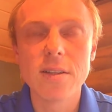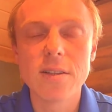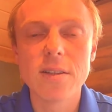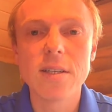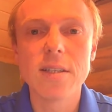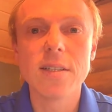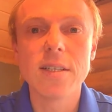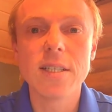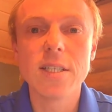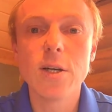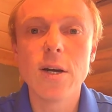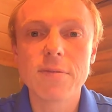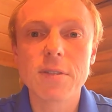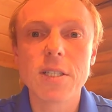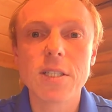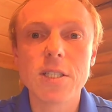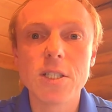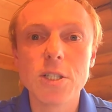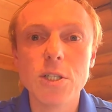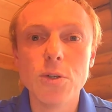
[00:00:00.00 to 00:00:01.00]
you have to
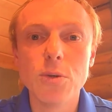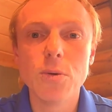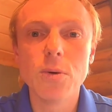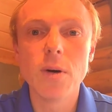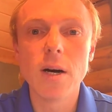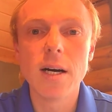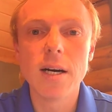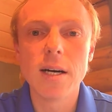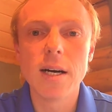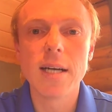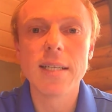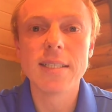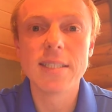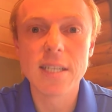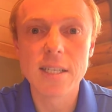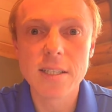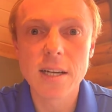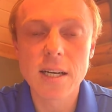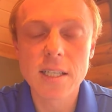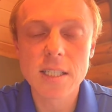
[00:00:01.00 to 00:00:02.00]
do a
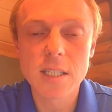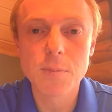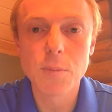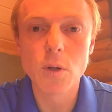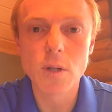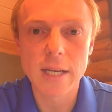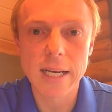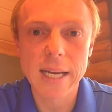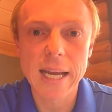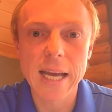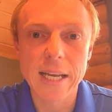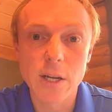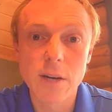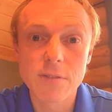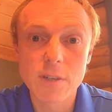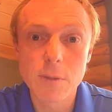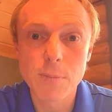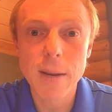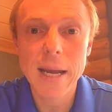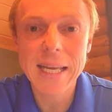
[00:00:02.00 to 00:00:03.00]
deductible again. You have
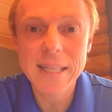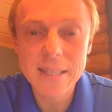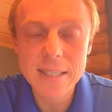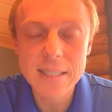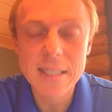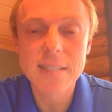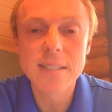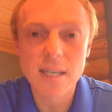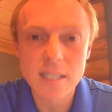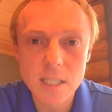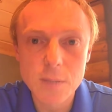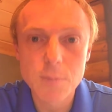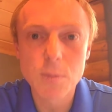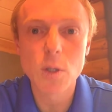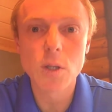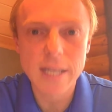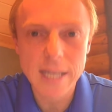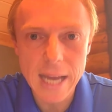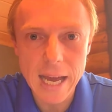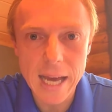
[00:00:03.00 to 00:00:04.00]
to pay the
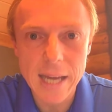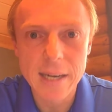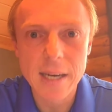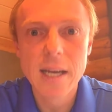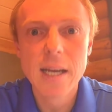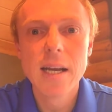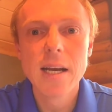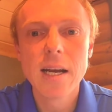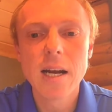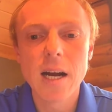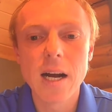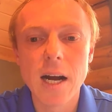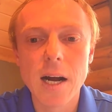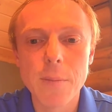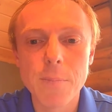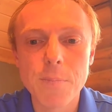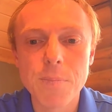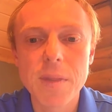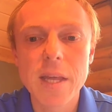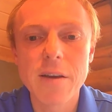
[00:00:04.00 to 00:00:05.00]
deductible again
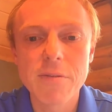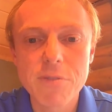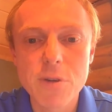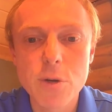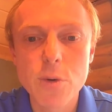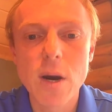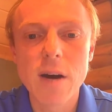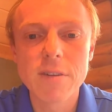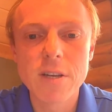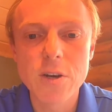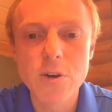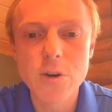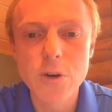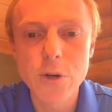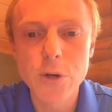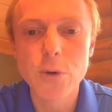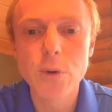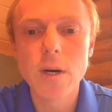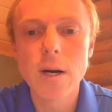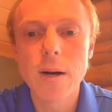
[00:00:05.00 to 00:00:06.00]
if you have a
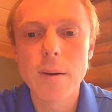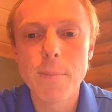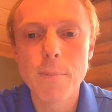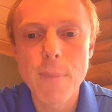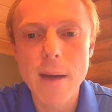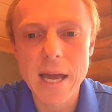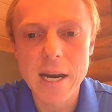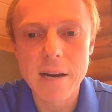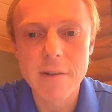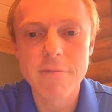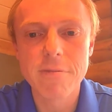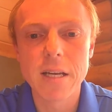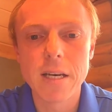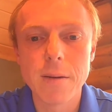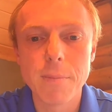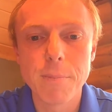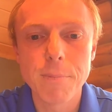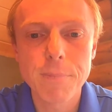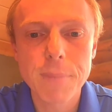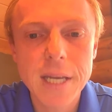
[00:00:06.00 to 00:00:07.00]
new benefit
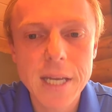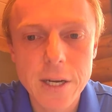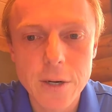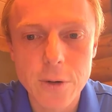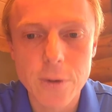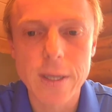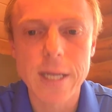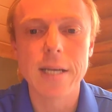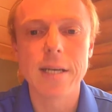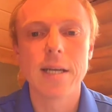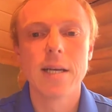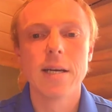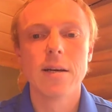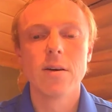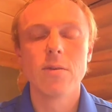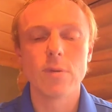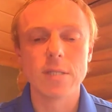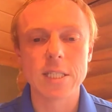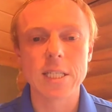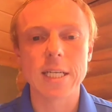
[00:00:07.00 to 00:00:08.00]
period,
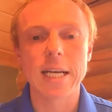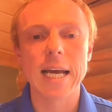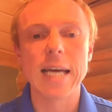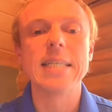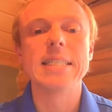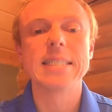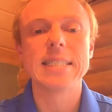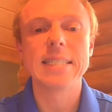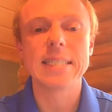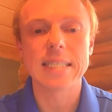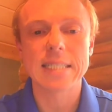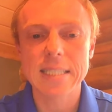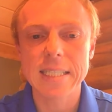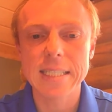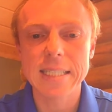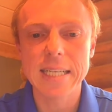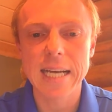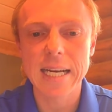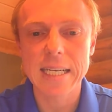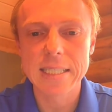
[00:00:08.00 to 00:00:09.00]
which again is 60
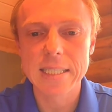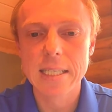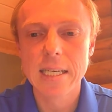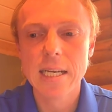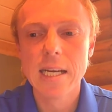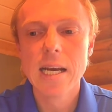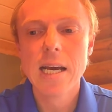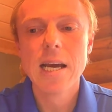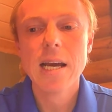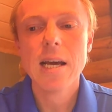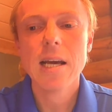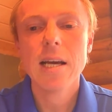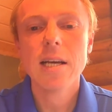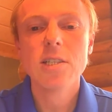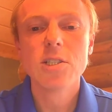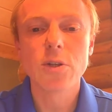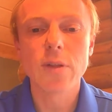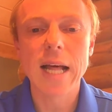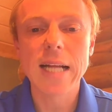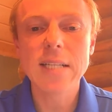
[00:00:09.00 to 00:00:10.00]
days.
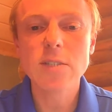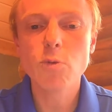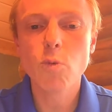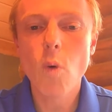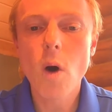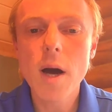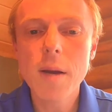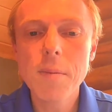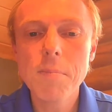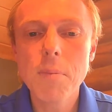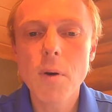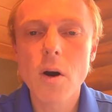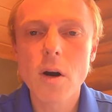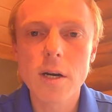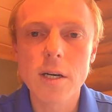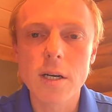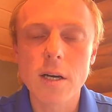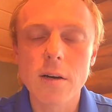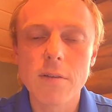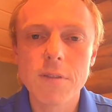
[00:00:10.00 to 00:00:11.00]
So that's one
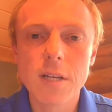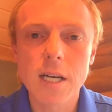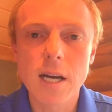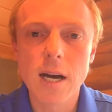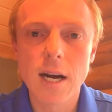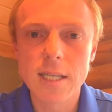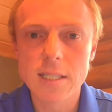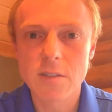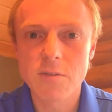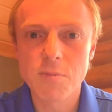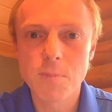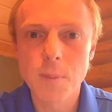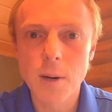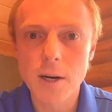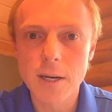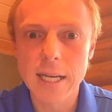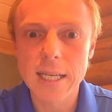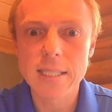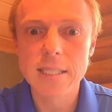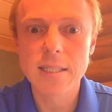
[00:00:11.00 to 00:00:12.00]
part of the cost of Part
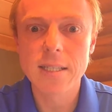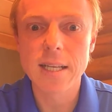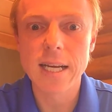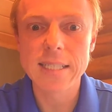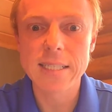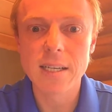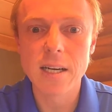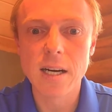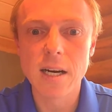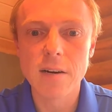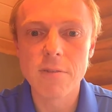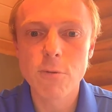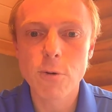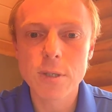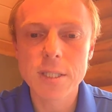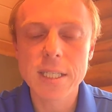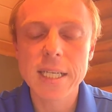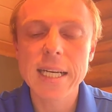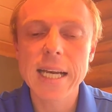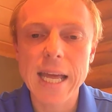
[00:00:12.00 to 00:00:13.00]
A, is that
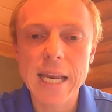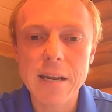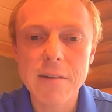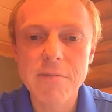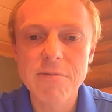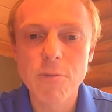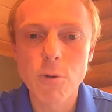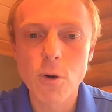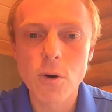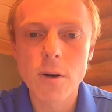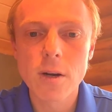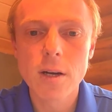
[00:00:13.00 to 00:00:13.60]
$1,484